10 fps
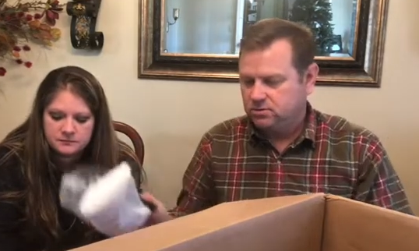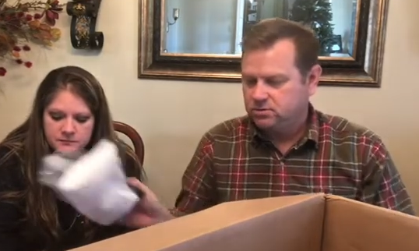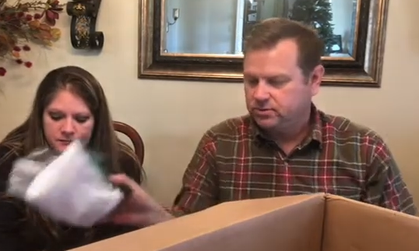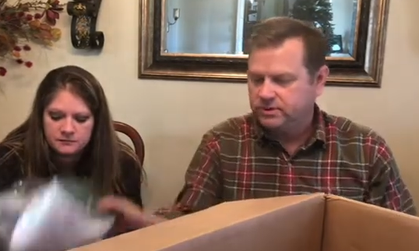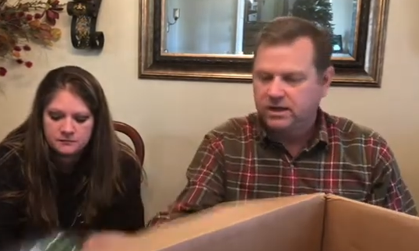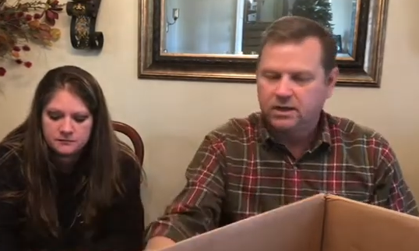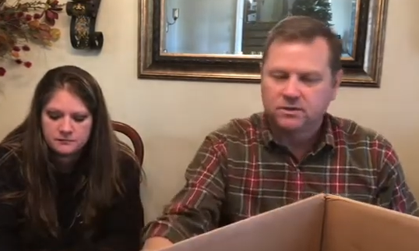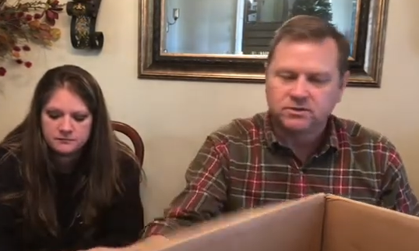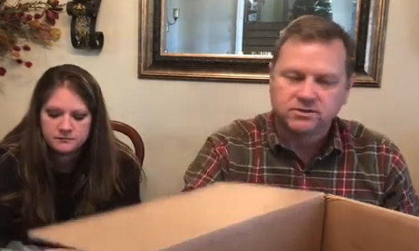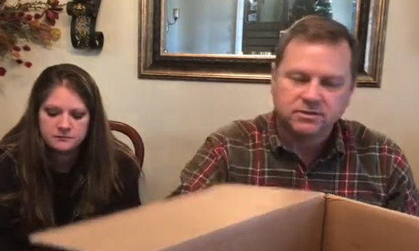Speaker 1: Three
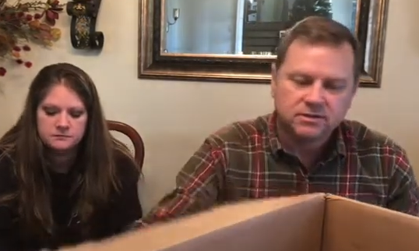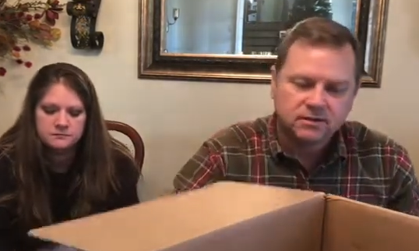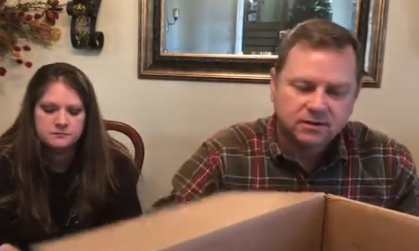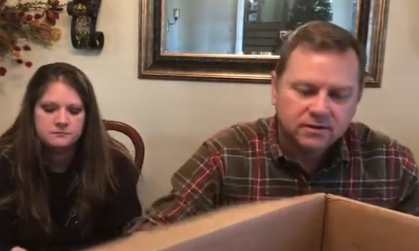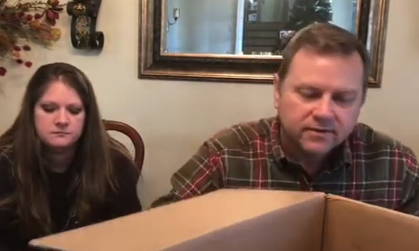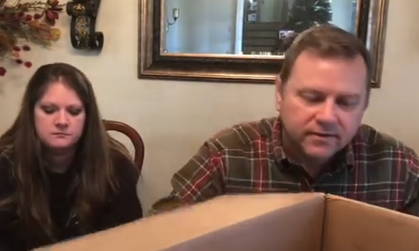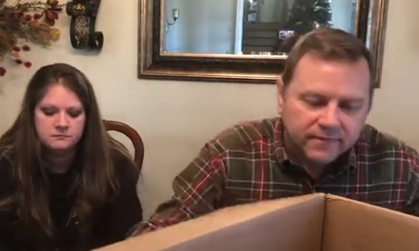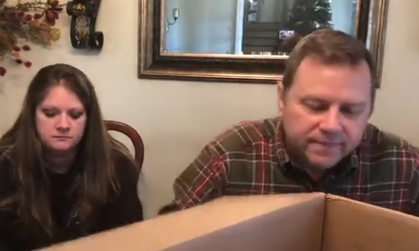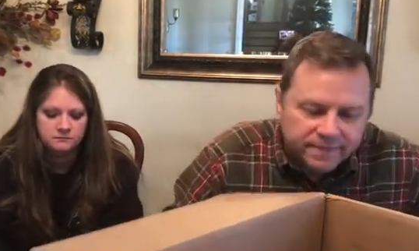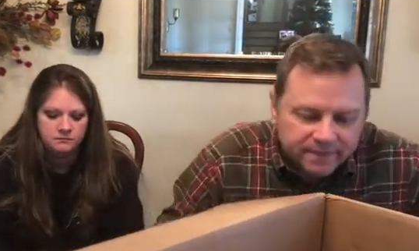dollars.
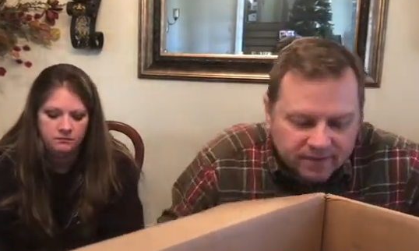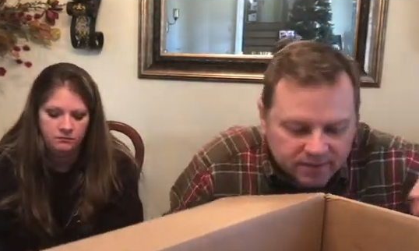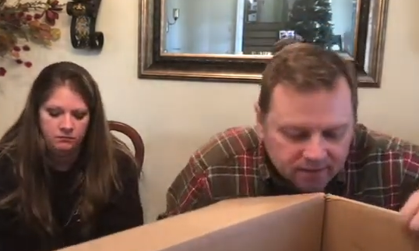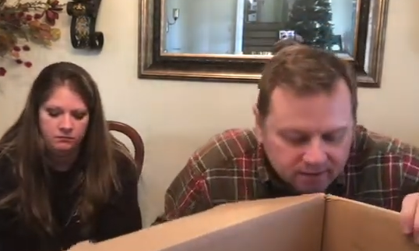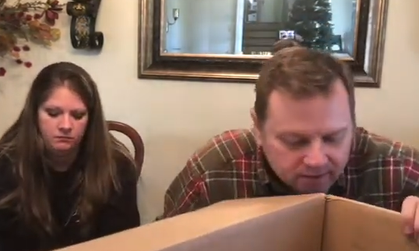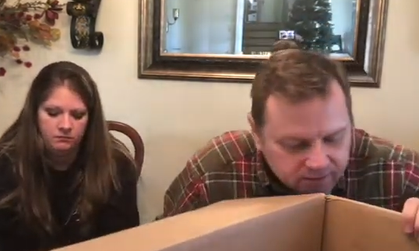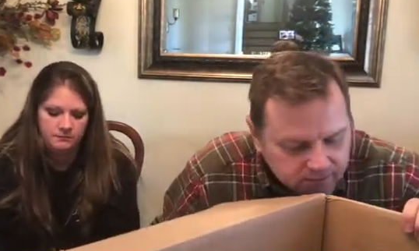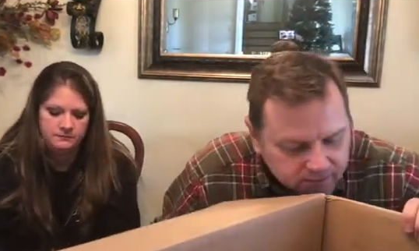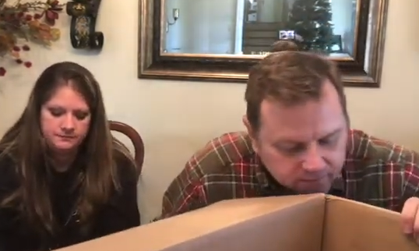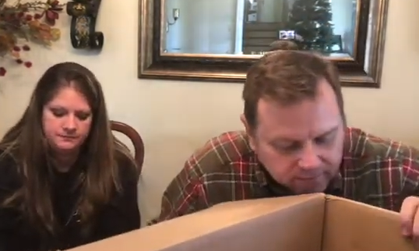Okay,
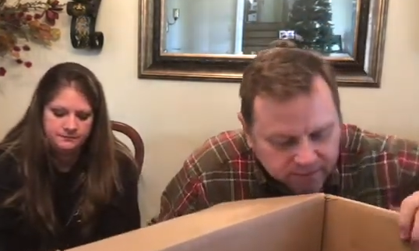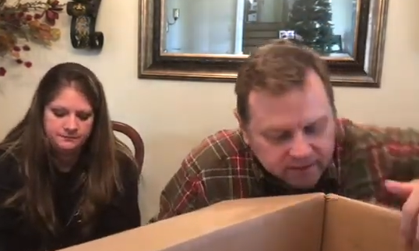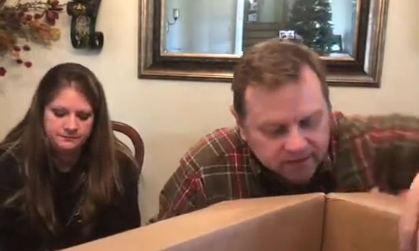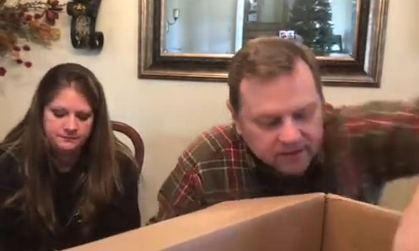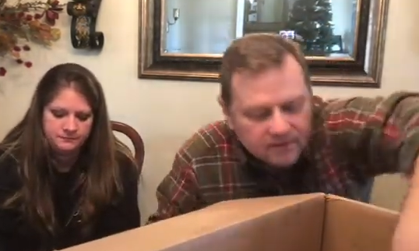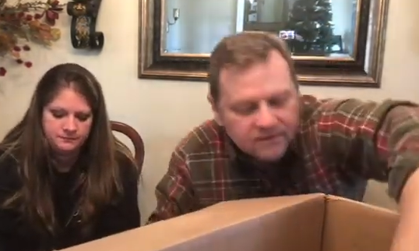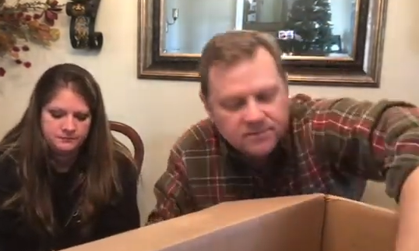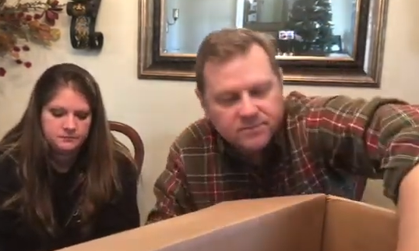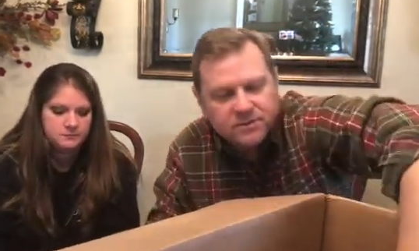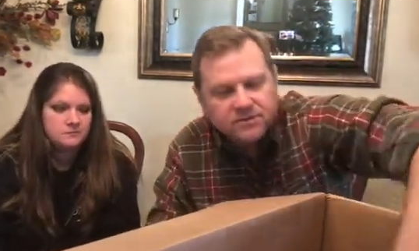getting down to
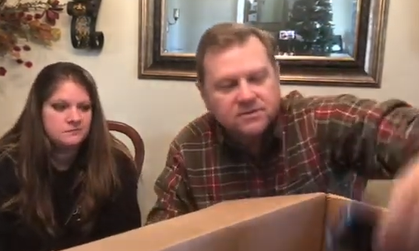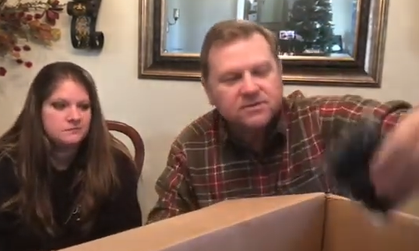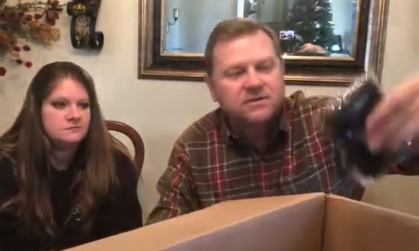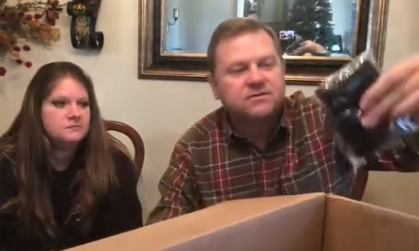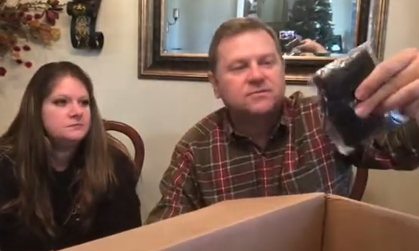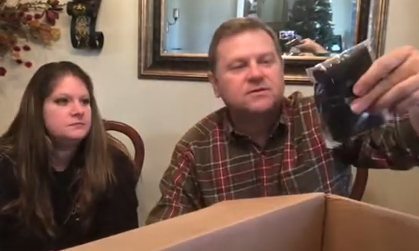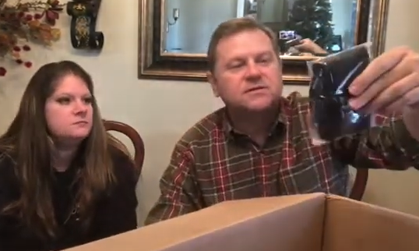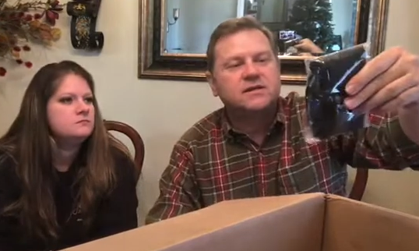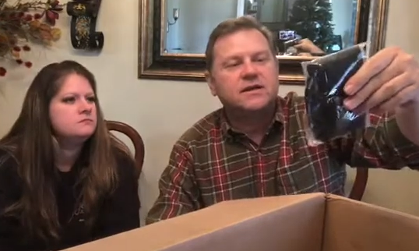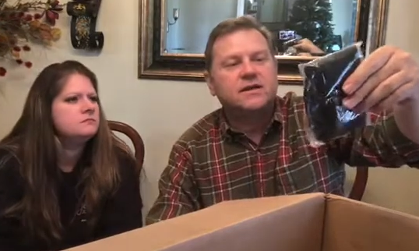some good stuff. What is
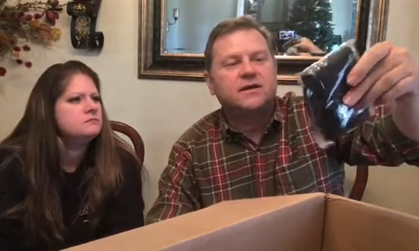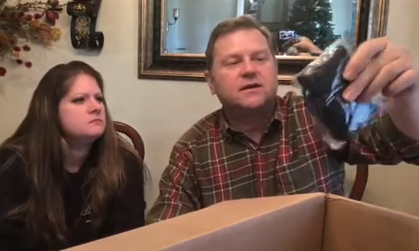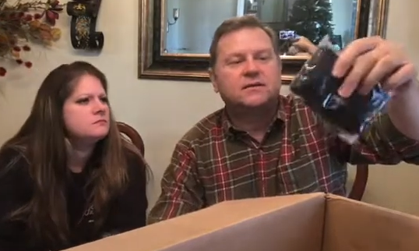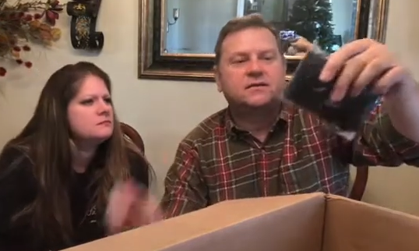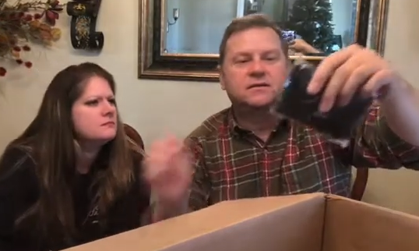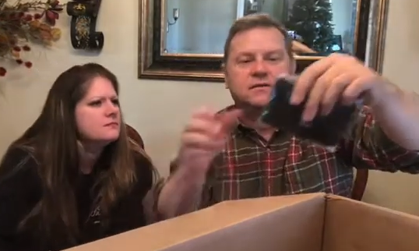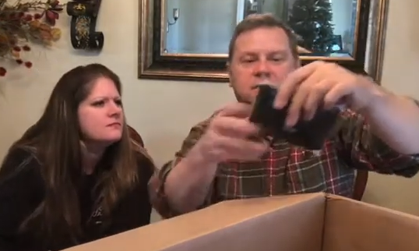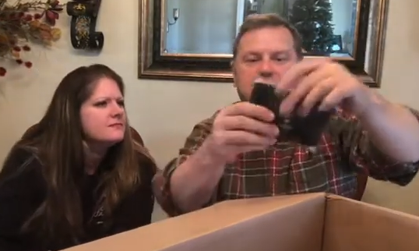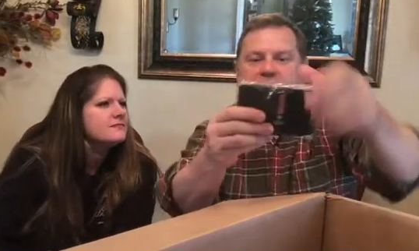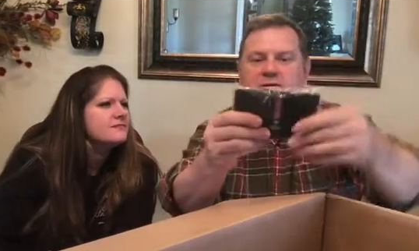that?
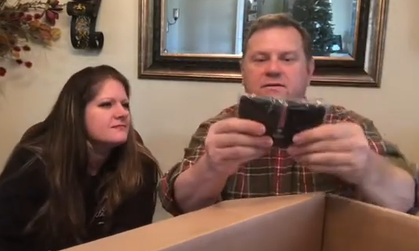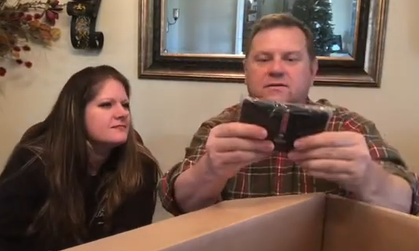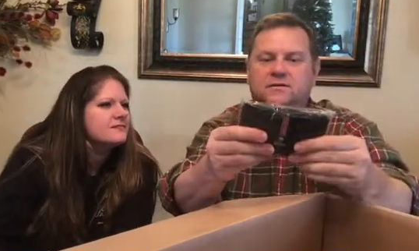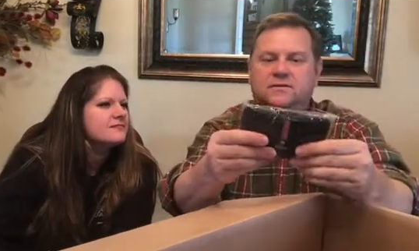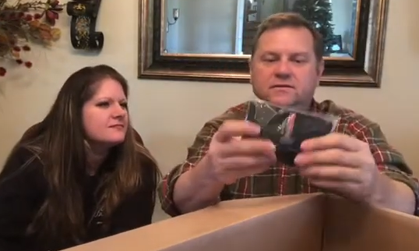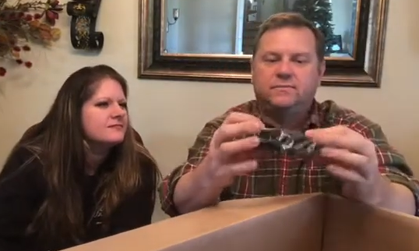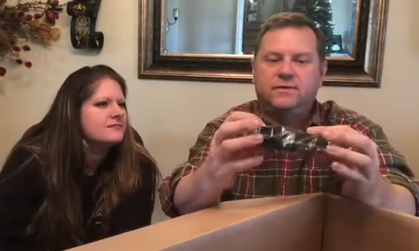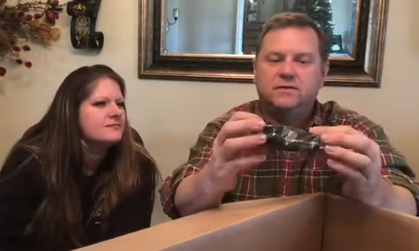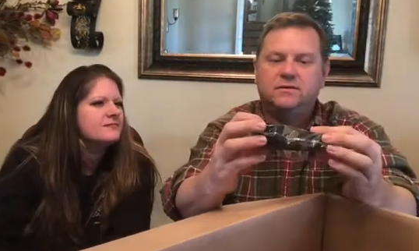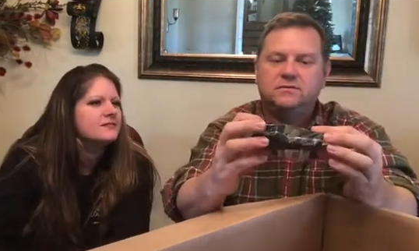
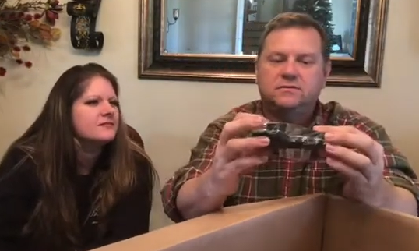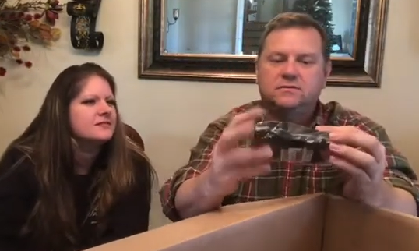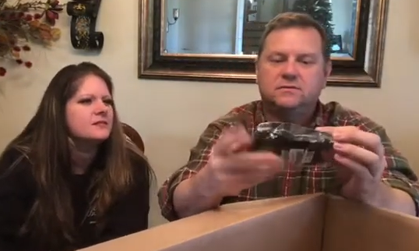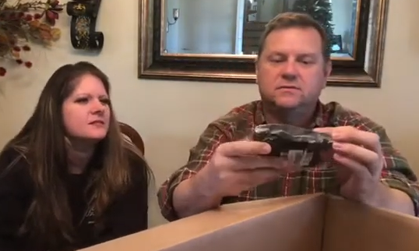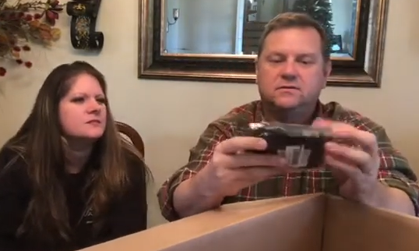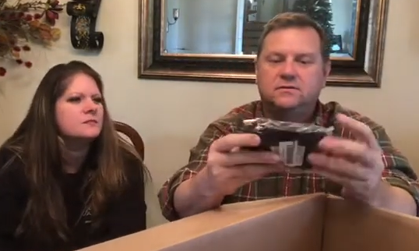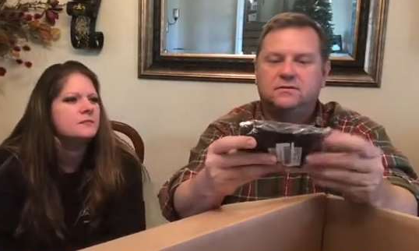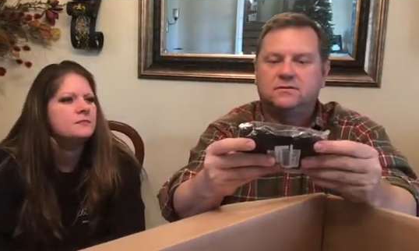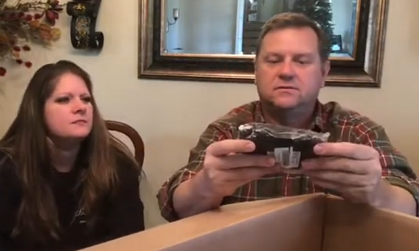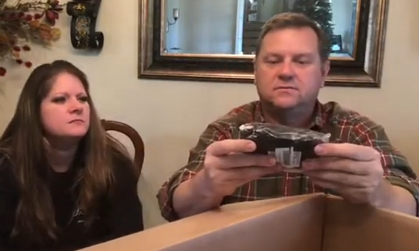Belt?
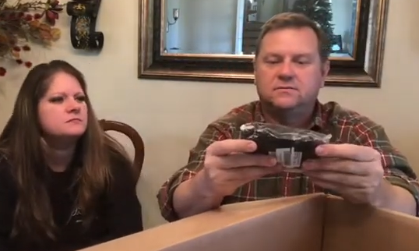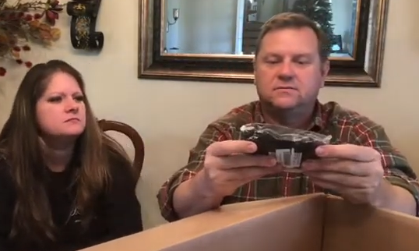No.